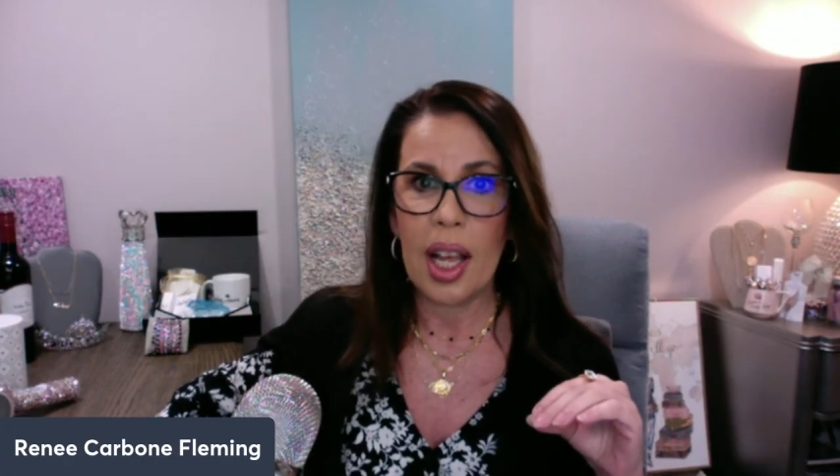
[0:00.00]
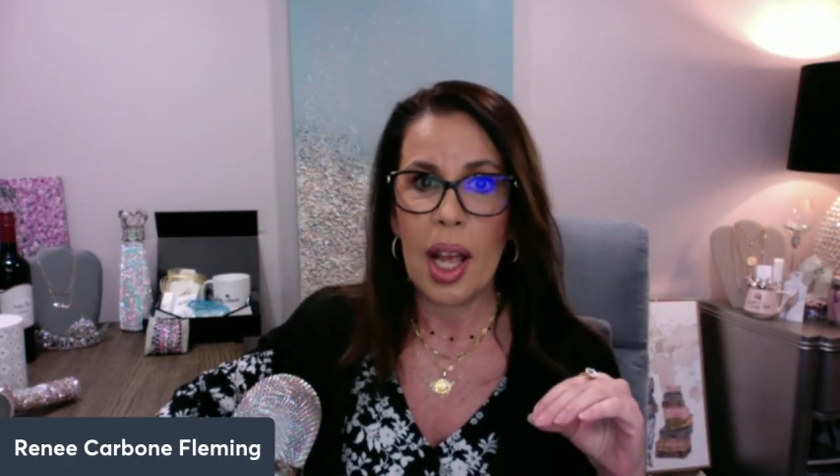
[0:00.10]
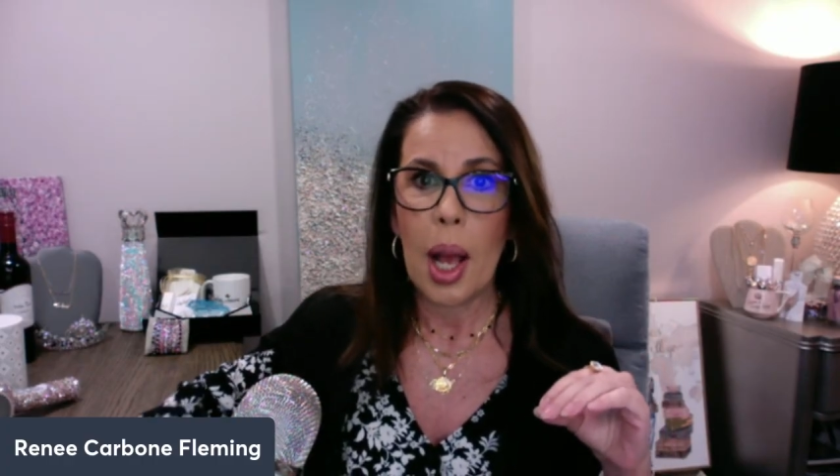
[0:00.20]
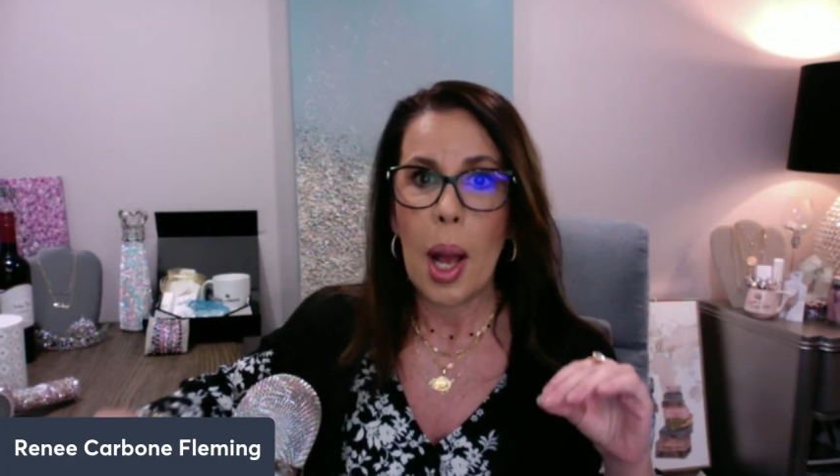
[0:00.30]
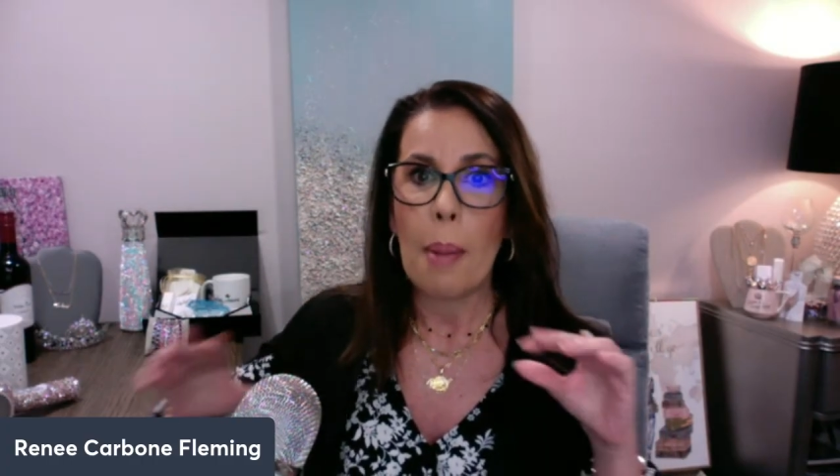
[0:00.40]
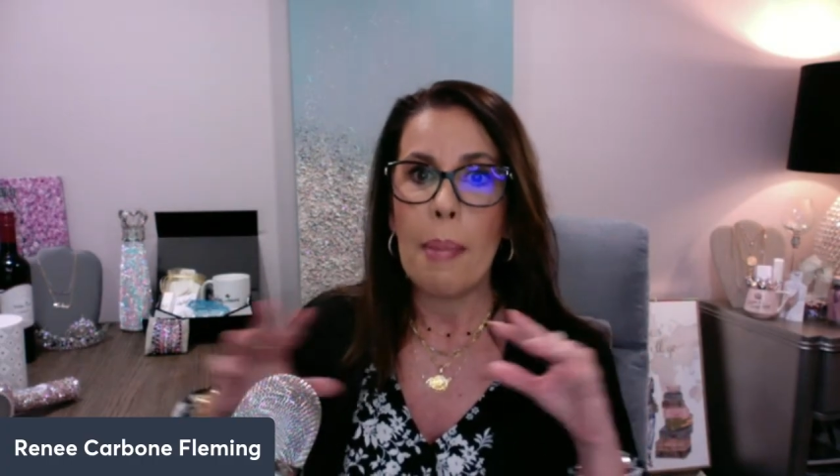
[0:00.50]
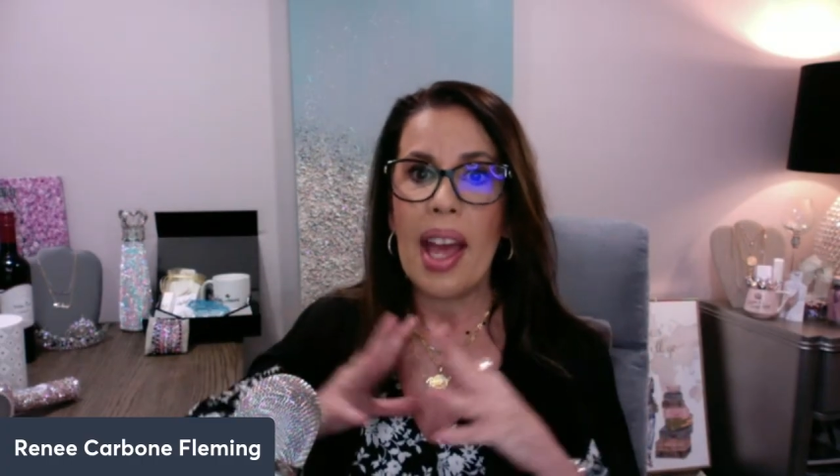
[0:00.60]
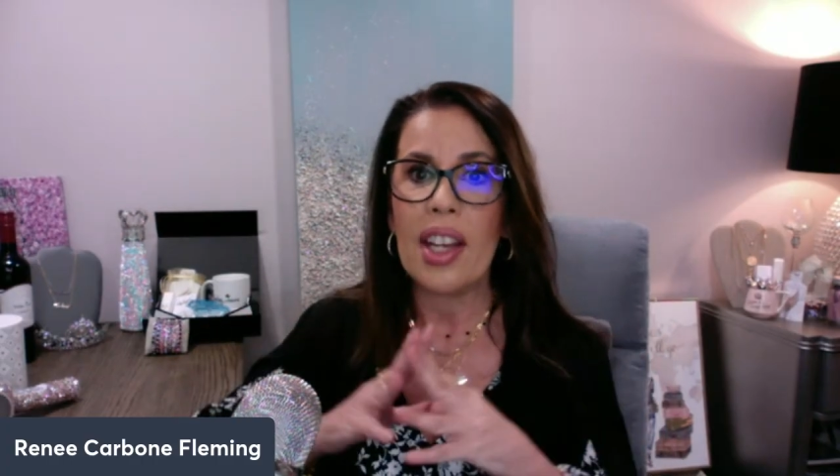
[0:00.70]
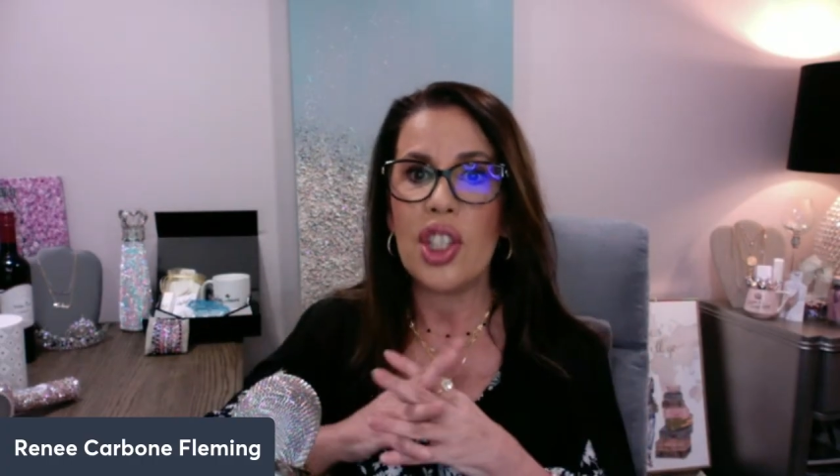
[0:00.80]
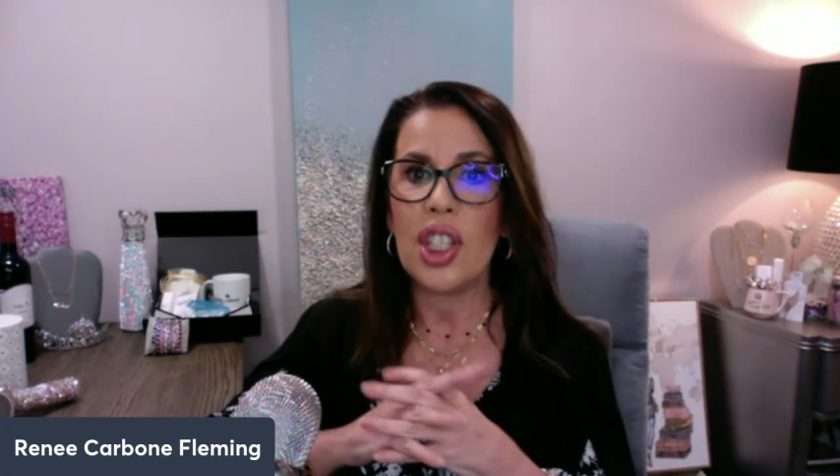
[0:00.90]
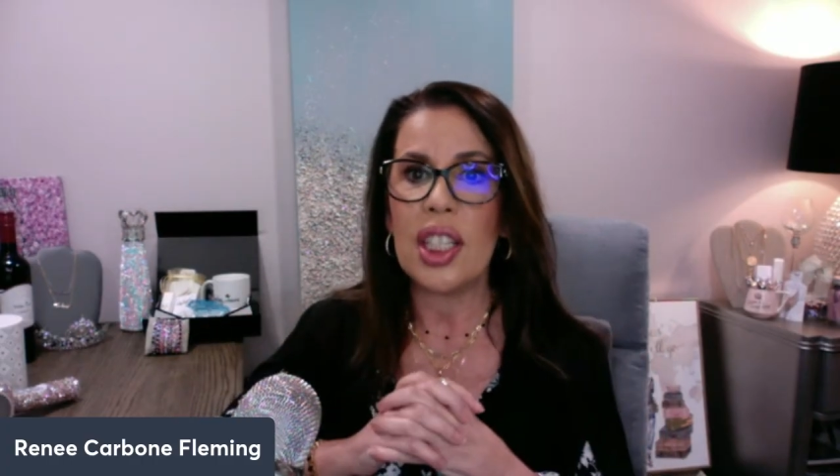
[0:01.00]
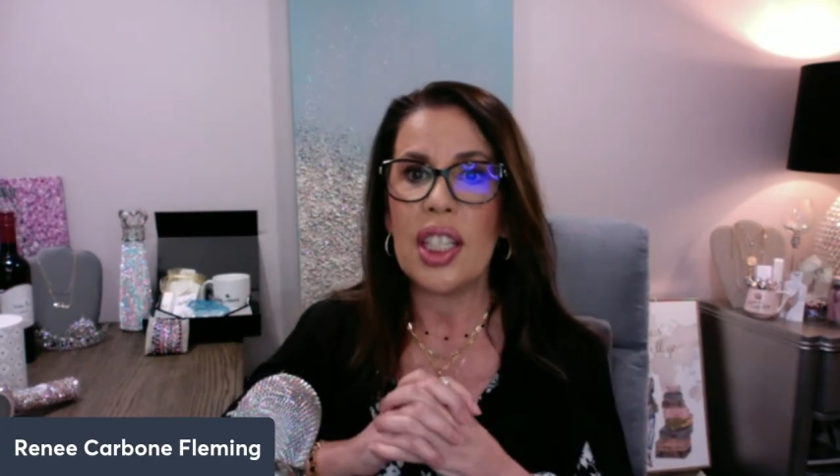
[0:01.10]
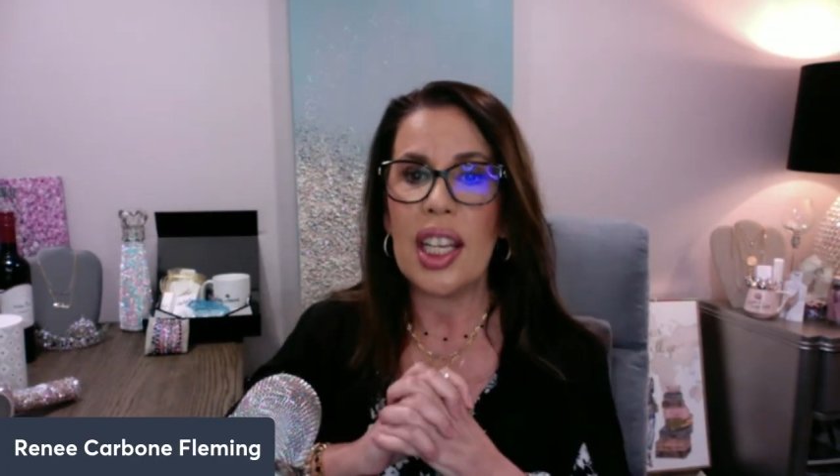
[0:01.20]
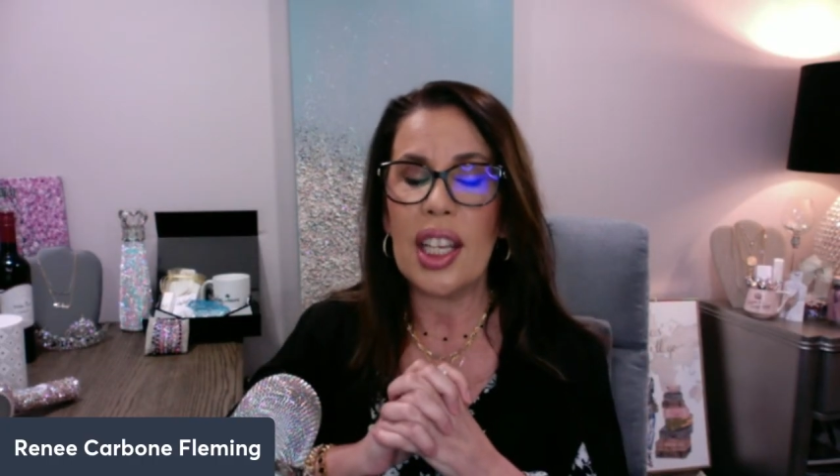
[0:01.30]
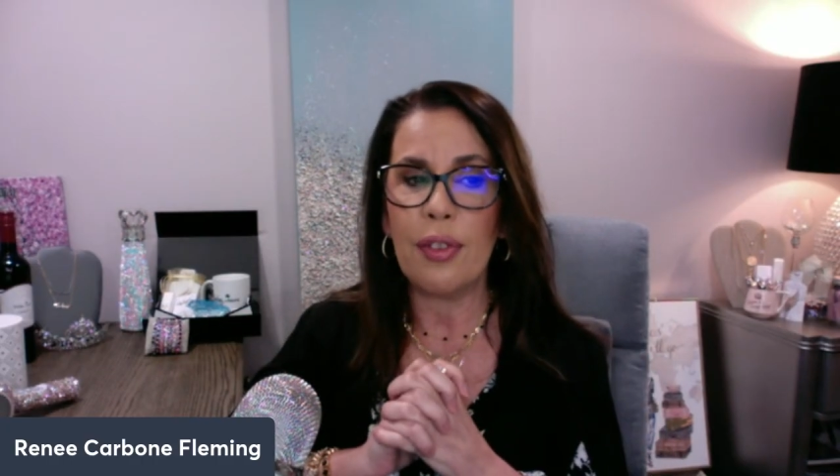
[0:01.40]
Imagine if